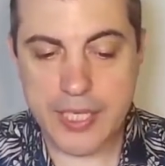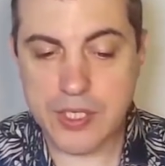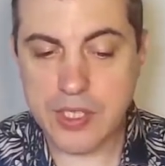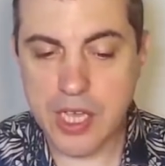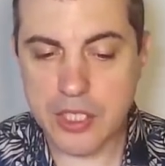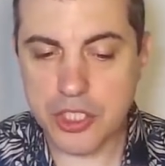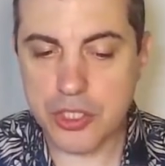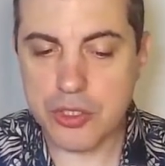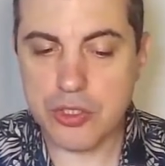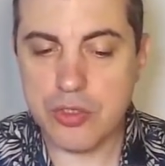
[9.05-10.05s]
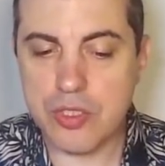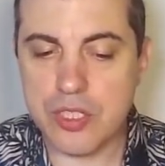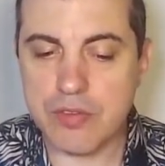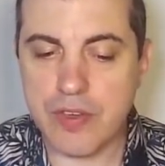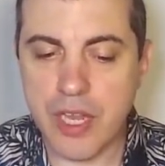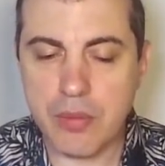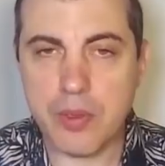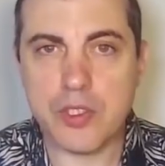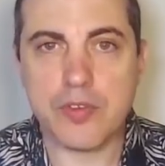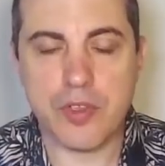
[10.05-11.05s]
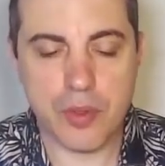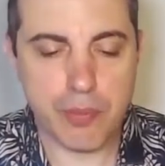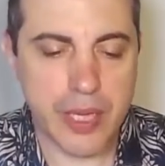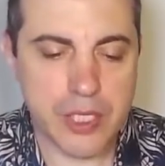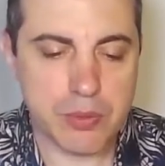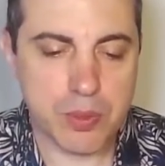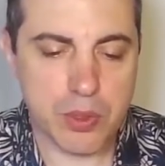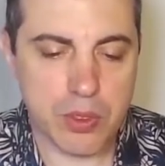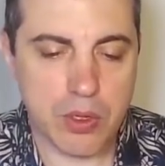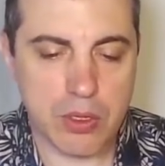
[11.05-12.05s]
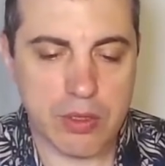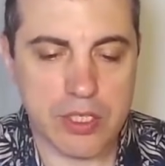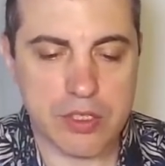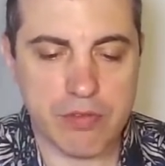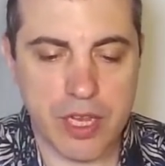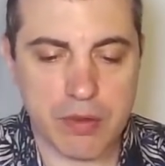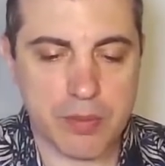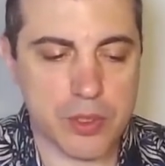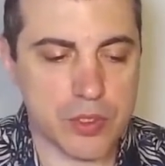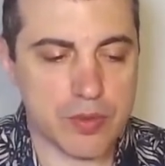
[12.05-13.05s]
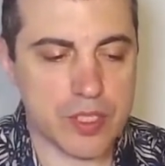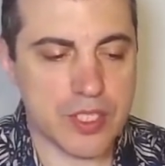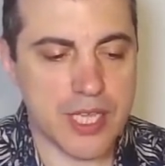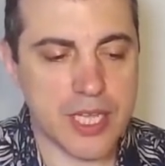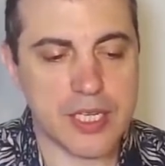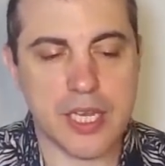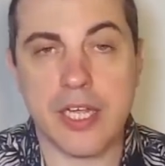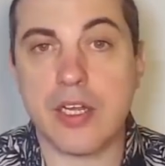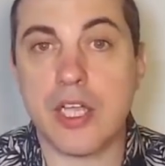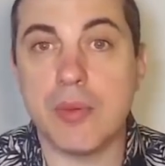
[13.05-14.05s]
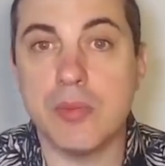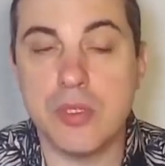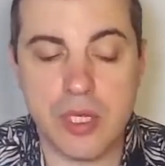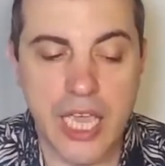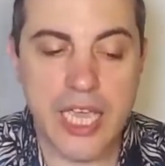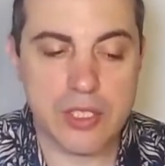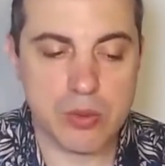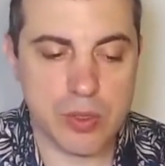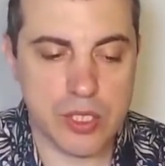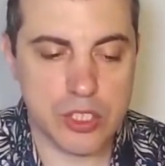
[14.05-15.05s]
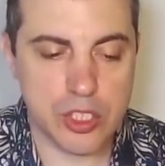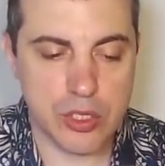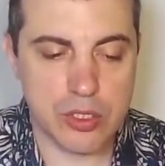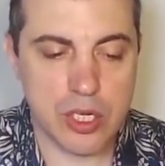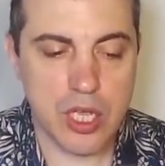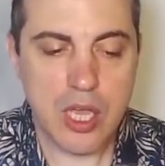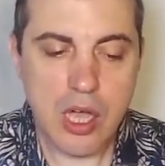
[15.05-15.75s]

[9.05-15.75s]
As such, do the developers for the base protocol and the developers for the second layer communicate with each other?